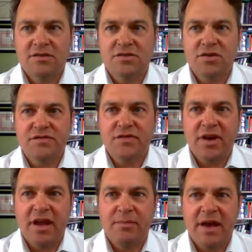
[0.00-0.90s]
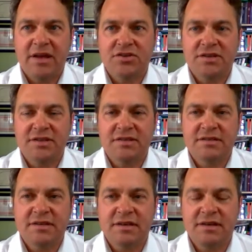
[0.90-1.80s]
Search for name
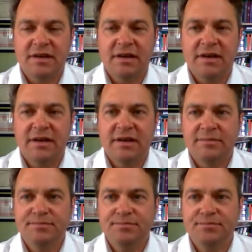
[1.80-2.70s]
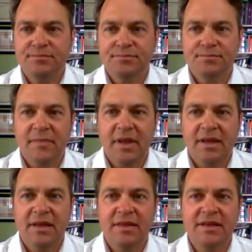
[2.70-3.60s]
matches. Now
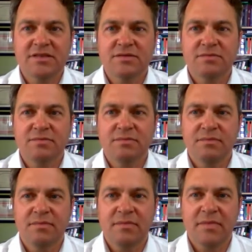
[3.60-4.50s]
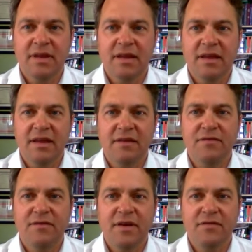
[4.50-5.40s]
this,
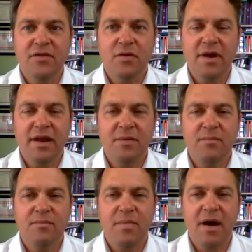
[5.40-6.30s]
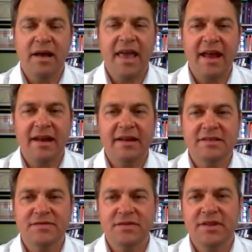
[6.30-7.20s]
if there are any
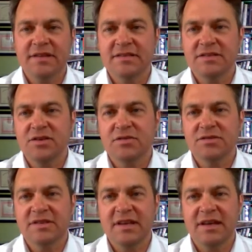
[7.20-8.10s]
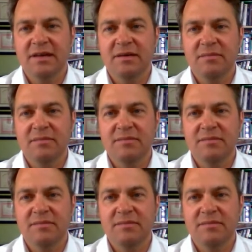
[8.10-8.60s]
candidates for this, you'll see